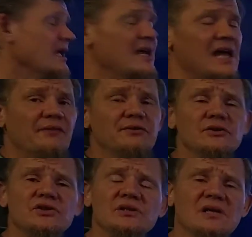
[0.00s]

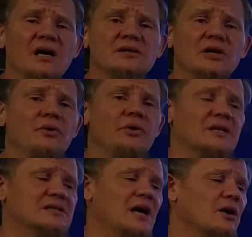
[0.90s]
Evolution is ongoing.
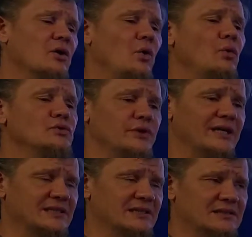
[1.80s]
It's not
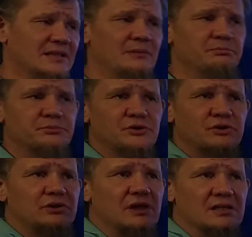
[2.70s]
goal-directed.
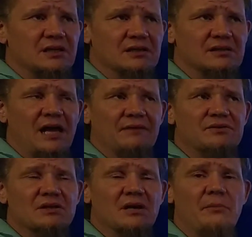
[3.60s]
It doesn't have
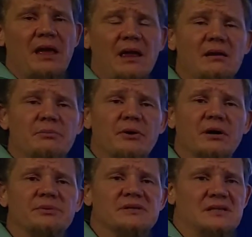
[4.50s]
some end
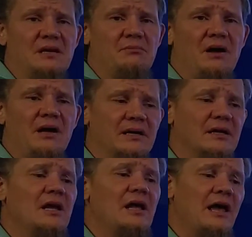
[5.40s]
purpose in mind.
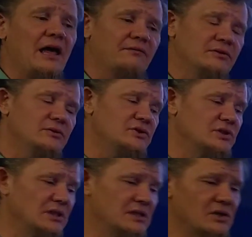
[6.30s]
Evolution
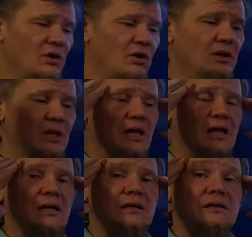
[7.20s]
is
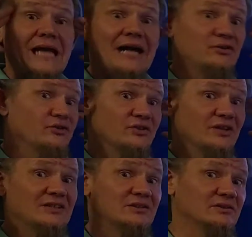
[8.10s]
natural
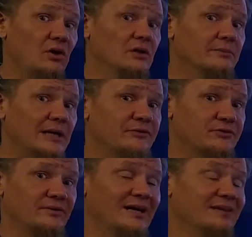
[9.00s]
selection is all about
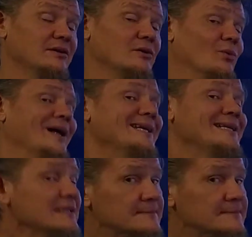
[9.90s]
surviving when?